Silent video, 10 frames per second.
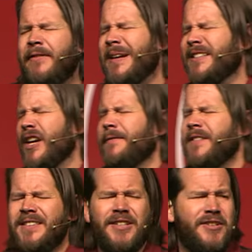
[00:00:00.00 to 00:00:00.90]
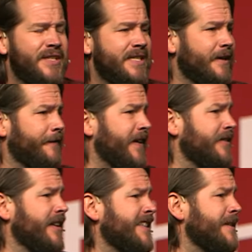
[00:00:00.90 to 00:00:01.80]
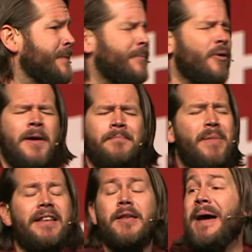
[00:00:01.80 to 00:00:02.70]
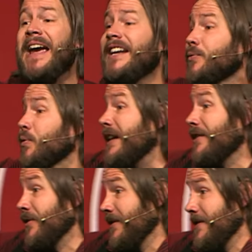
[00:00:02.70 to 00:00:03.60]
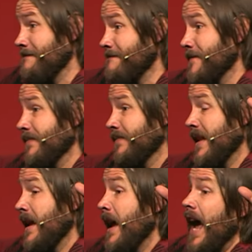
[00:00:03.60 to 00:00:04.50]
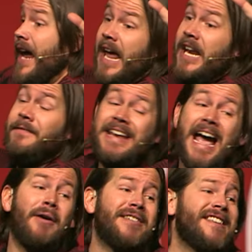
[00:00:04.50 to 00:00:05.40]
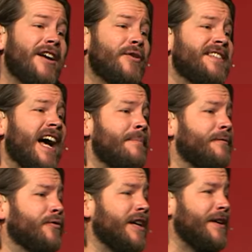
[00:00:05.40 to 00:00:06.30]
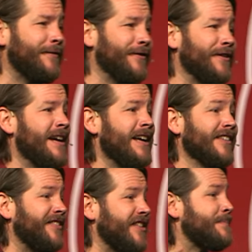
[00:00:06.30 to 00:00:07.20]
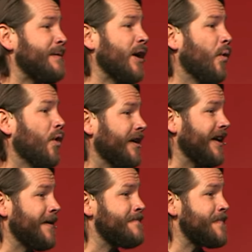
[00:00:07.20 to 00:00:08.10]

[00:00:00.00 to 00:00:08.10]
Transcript: to make tough decisions that affect lots of people. Man, the pain is real. And, and if now is not your time of grief, let this be a warning